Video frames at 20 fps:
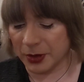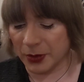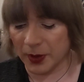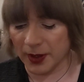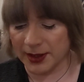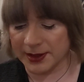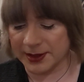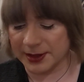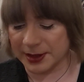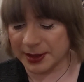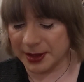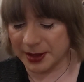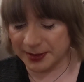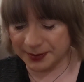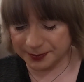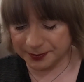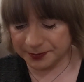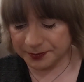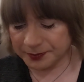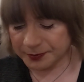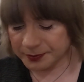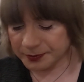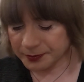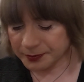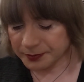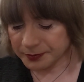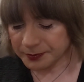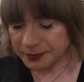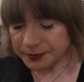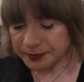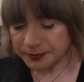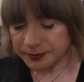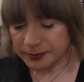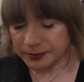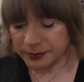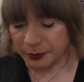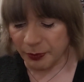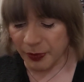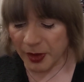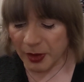quality
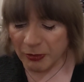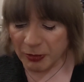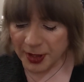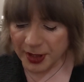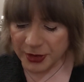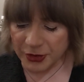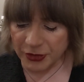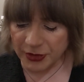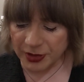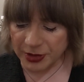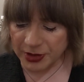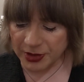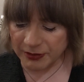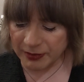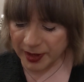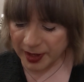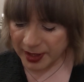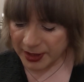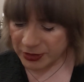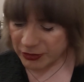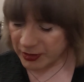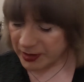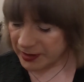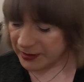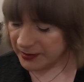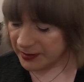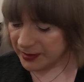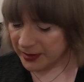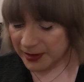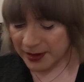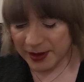reintroduction of Azrael.